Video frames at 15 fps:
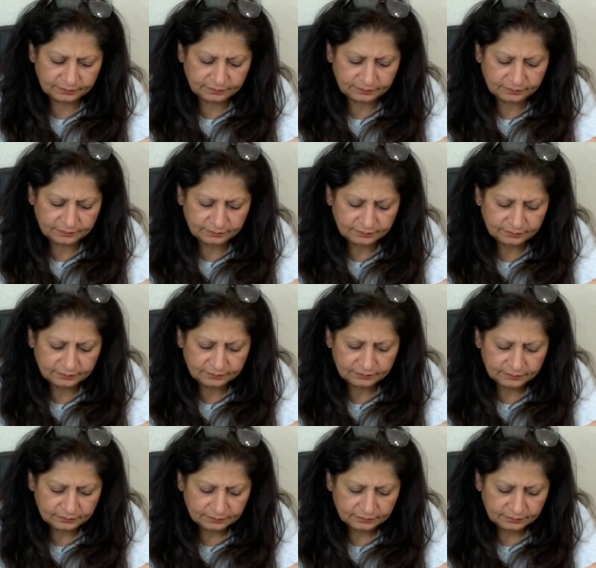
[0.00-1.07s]

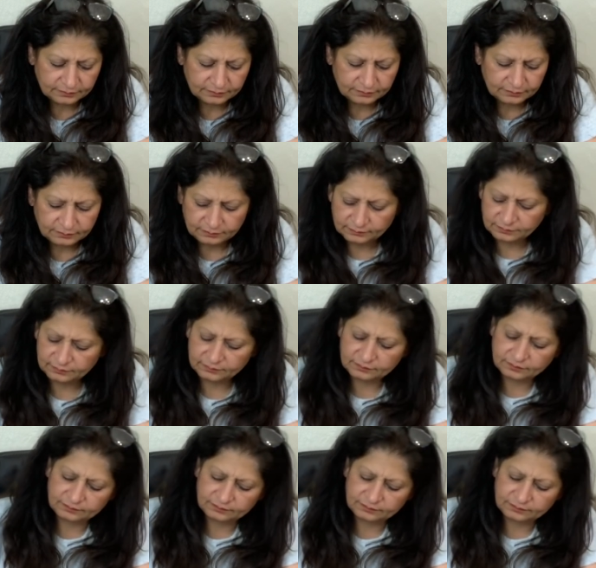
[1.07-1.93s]
(silence)